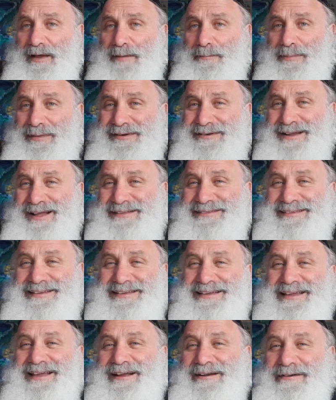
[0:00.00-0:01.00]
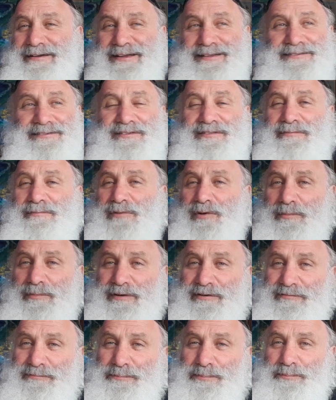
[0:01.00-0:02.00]
but not to carry it to the
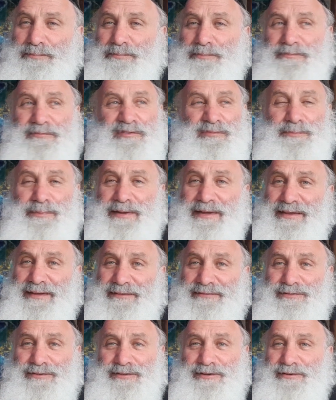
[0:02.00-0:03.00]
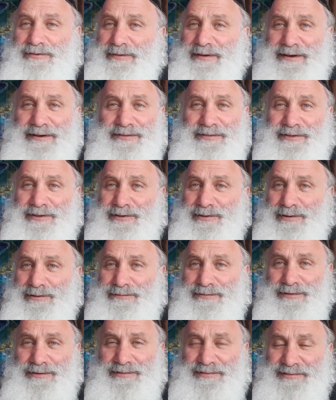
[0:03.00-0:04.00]
moment of speaking to the creator of the
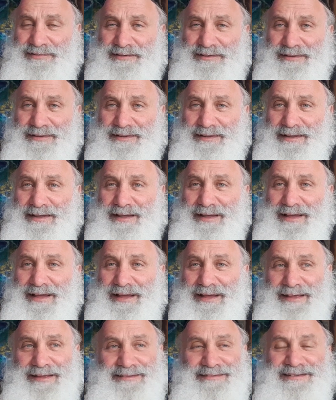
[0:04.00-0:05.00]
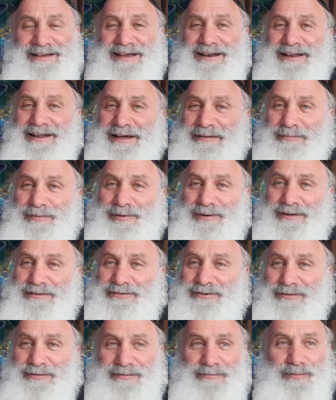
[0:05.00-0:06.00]
universe. He's got a lot more to
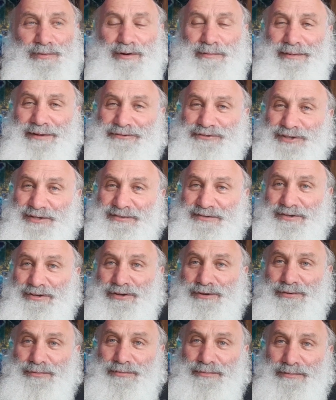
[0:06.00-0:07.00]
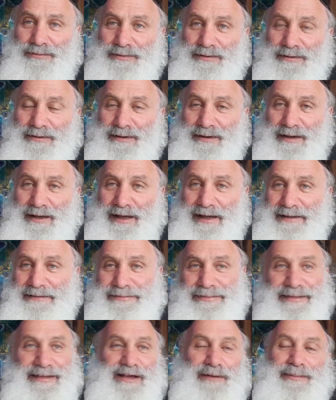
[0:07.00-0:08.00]
do than worry about just you and
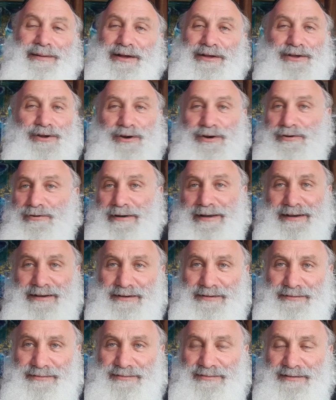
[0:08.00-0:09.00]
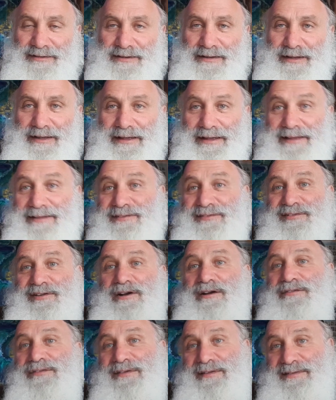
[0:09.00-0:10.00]
think about your greatness in
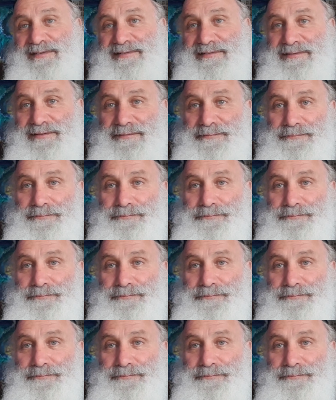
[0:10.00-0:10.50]
service.